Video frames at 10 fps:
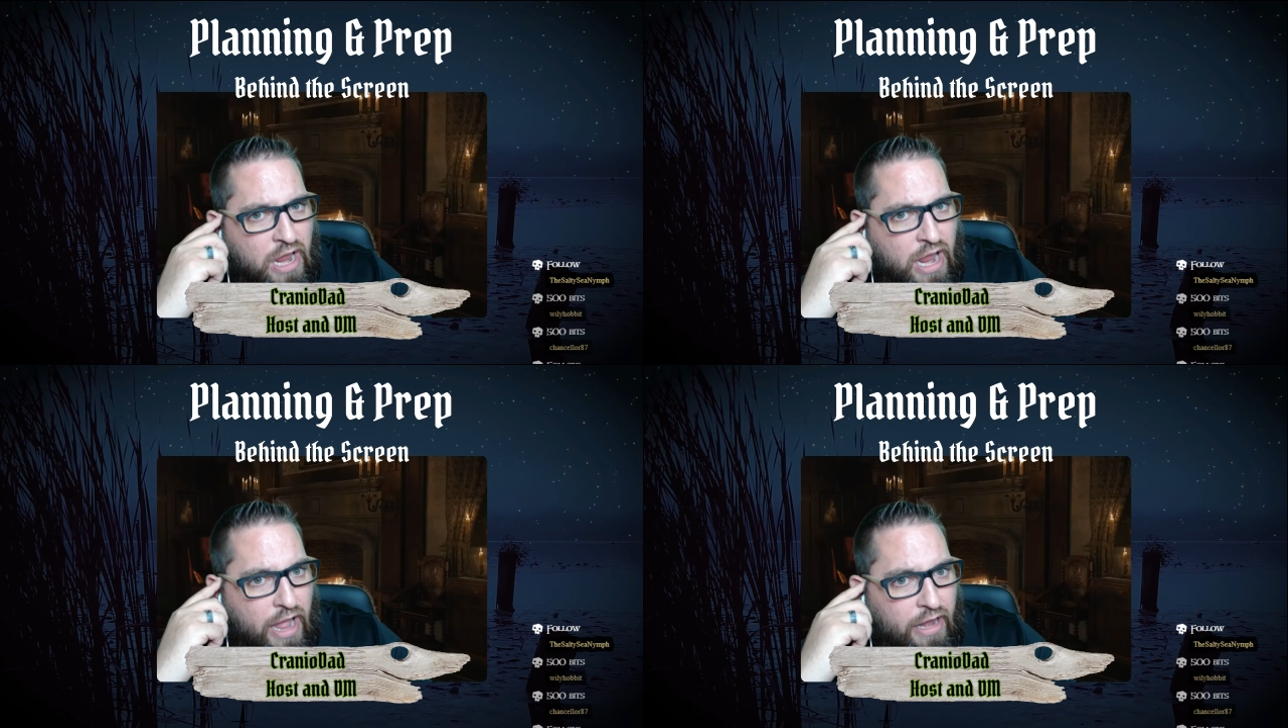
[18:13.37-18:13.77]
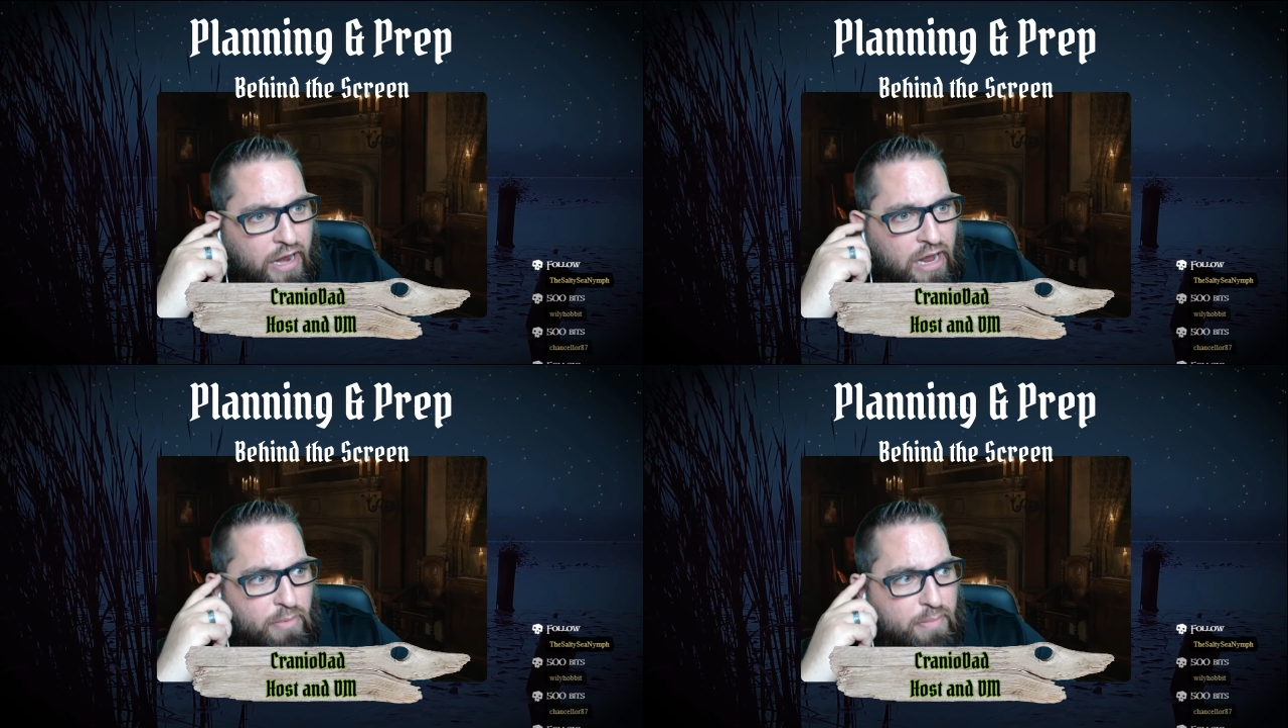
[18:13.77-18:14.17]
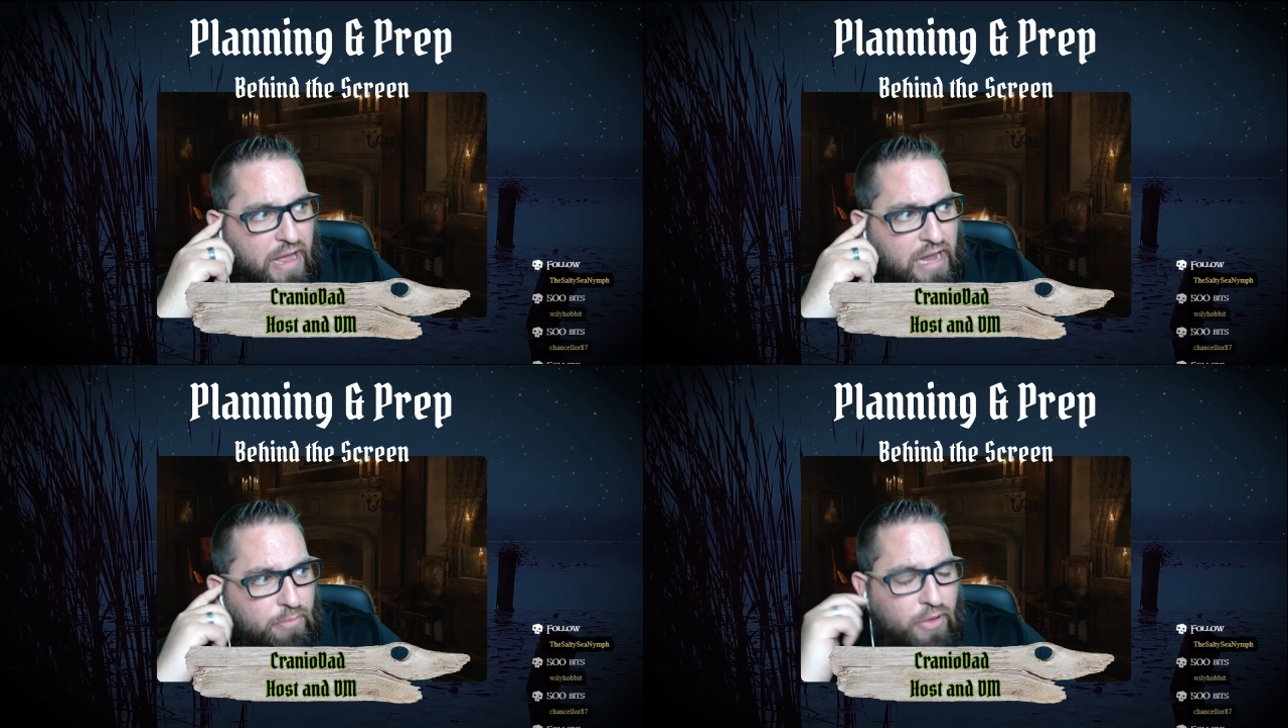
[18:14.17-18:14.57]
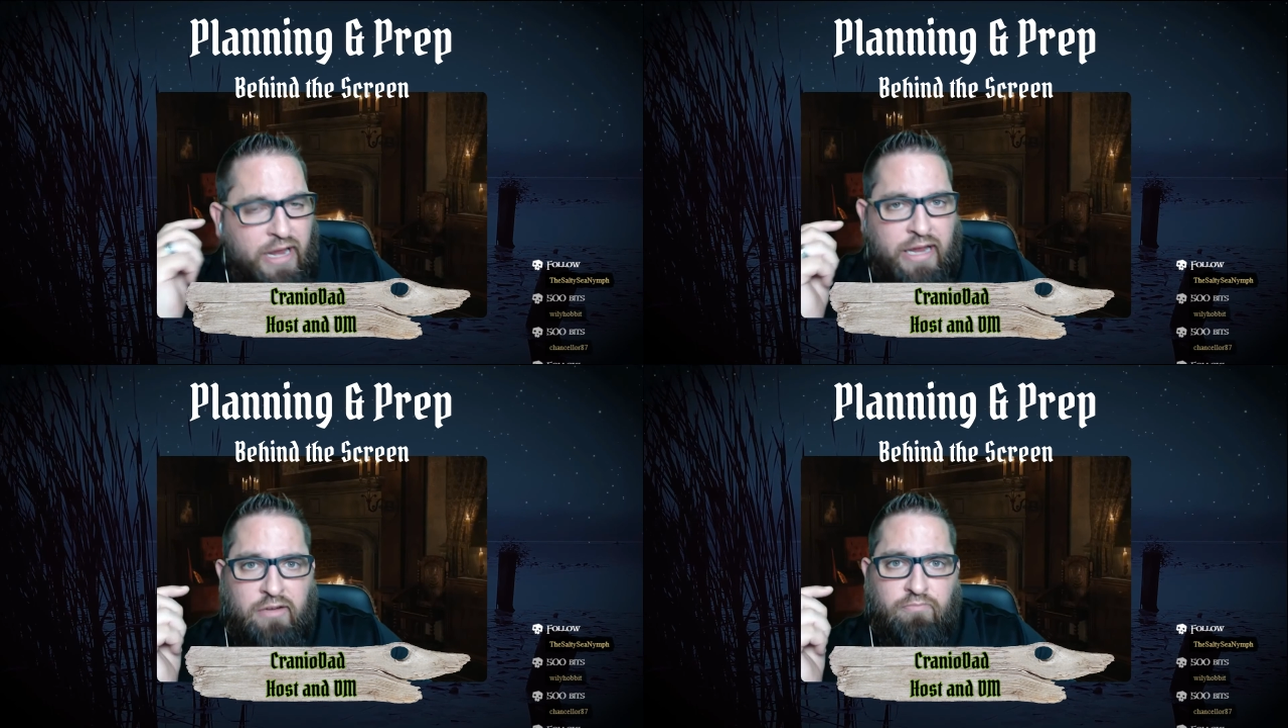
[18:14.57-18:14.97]
and I'll be back
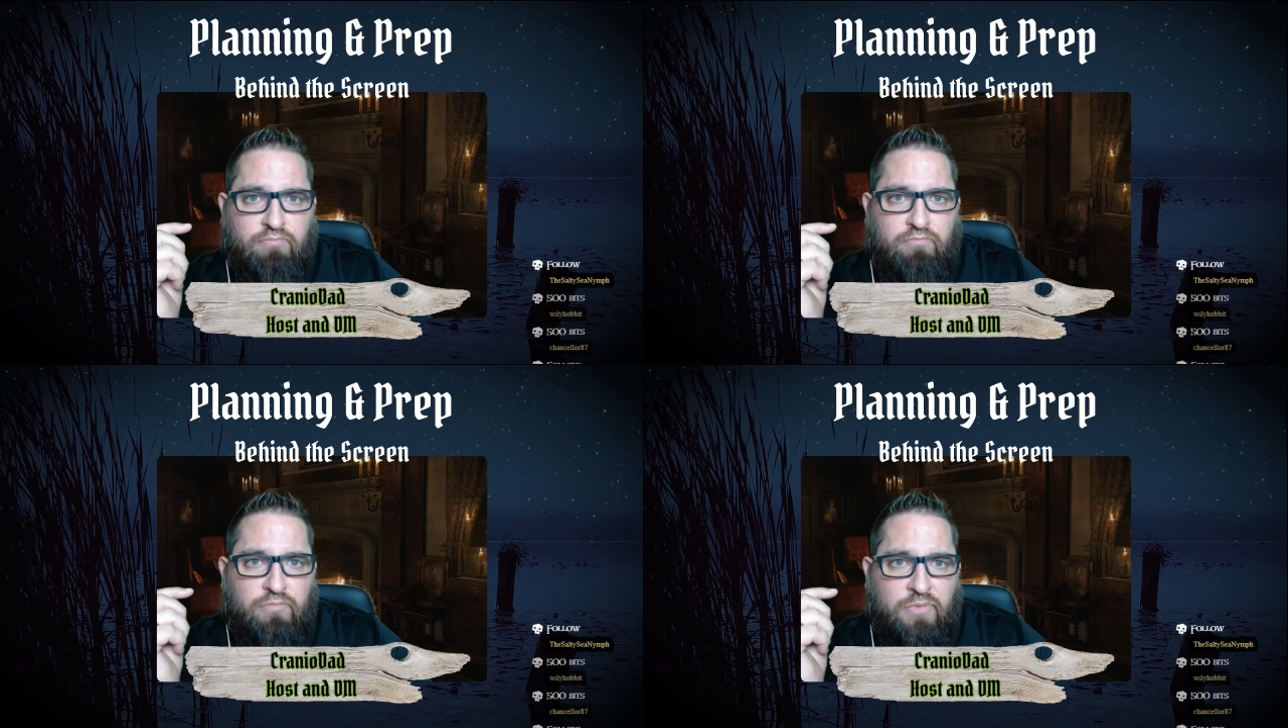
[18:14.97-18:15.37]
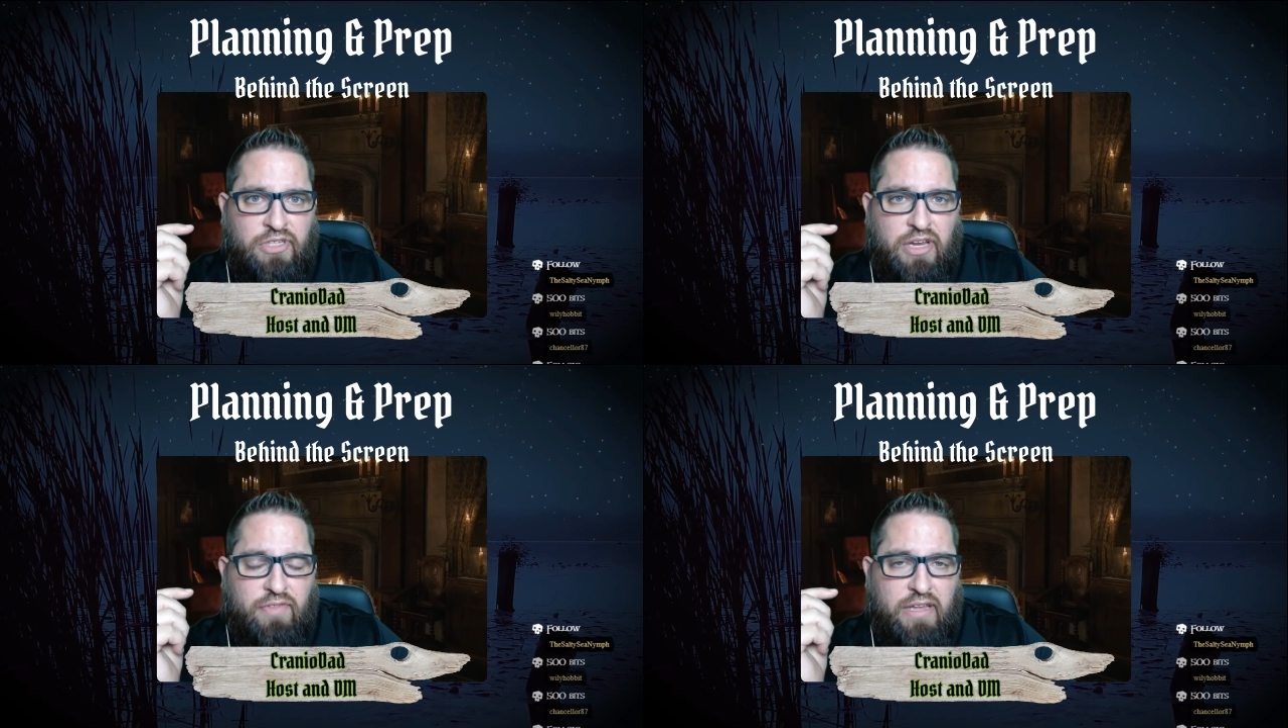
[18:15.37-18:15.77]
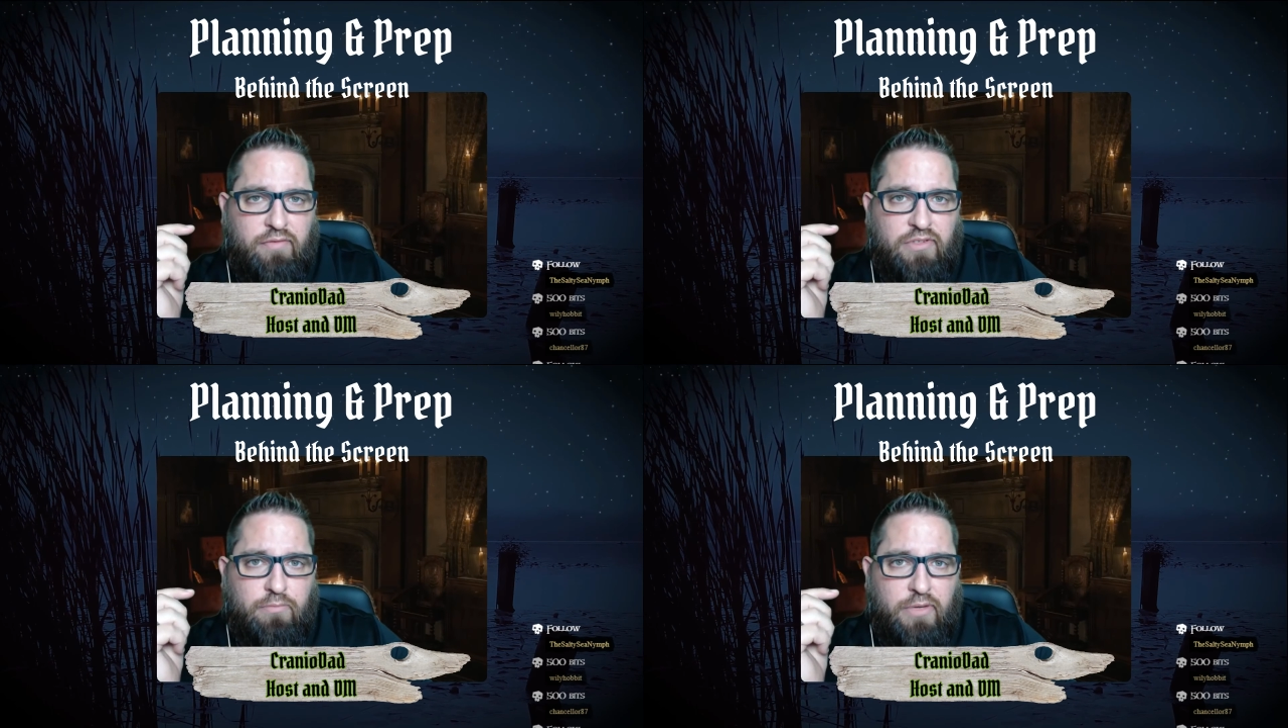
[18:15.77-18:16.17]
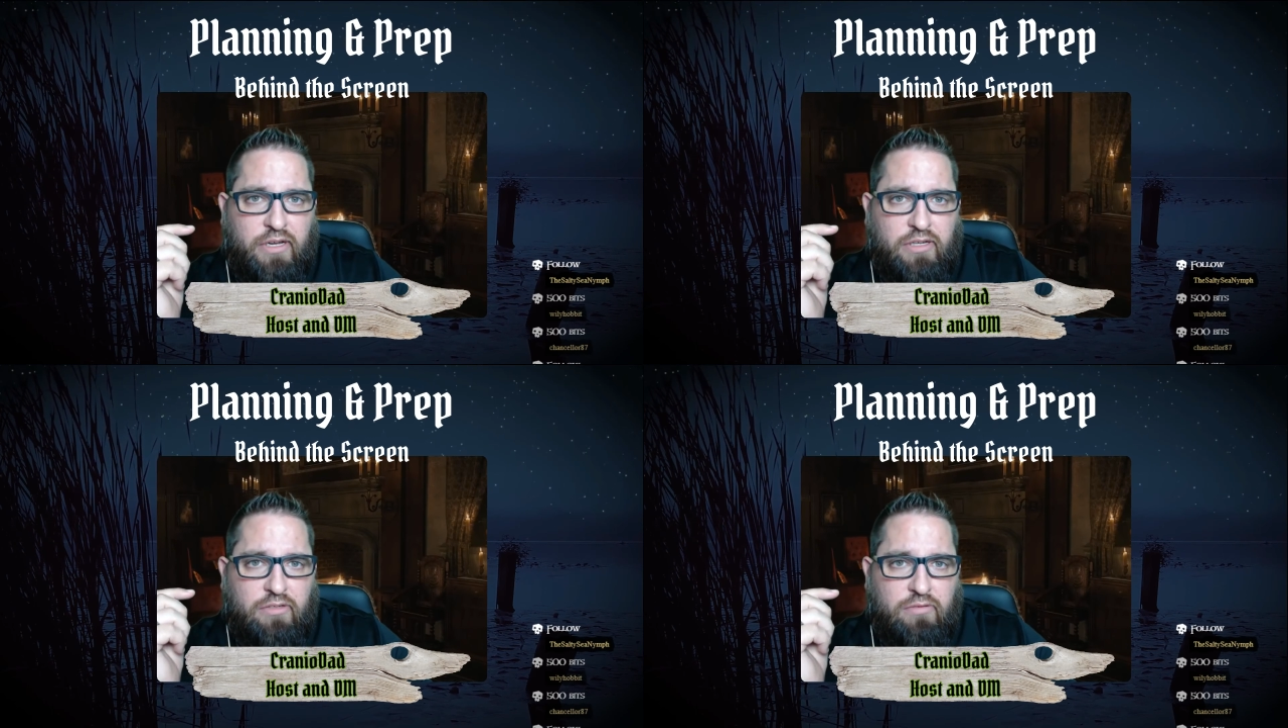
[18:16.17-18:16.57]
playing Sea of Thieves because